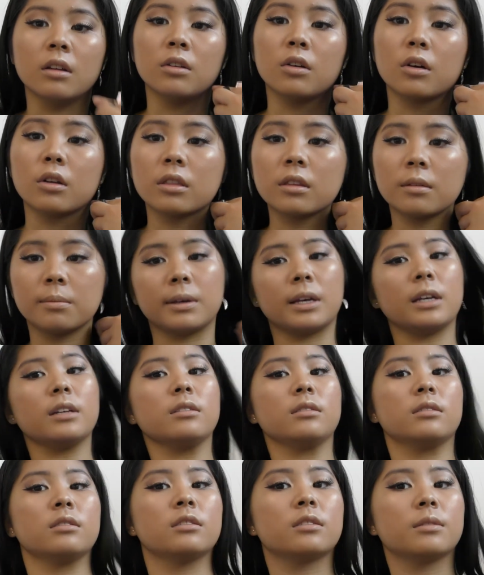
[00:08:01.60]
not the
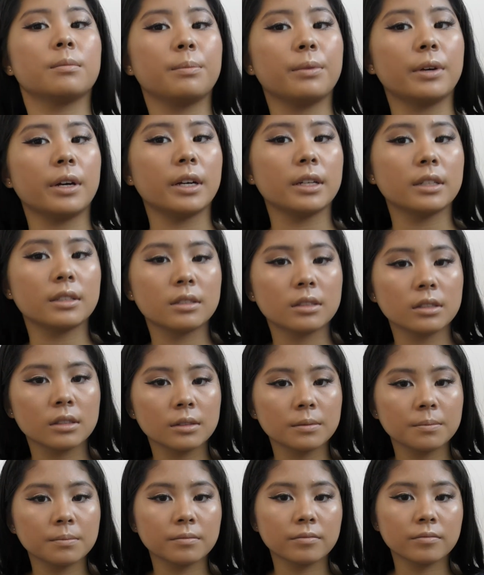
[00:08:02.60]
best, but
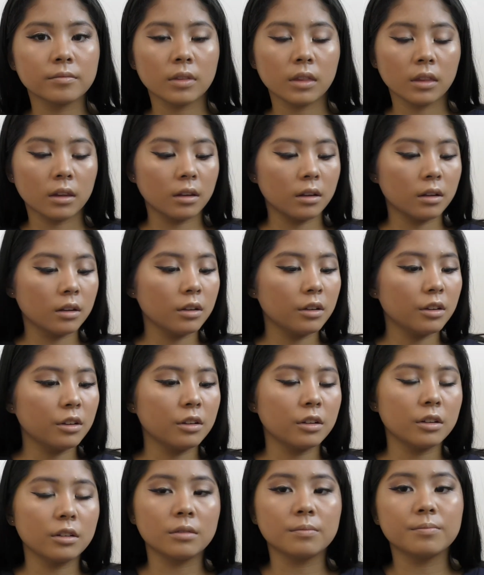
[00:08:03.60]
you
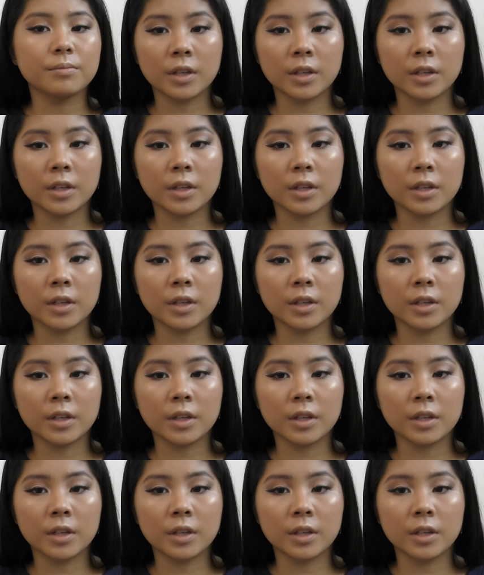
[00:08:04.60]
know,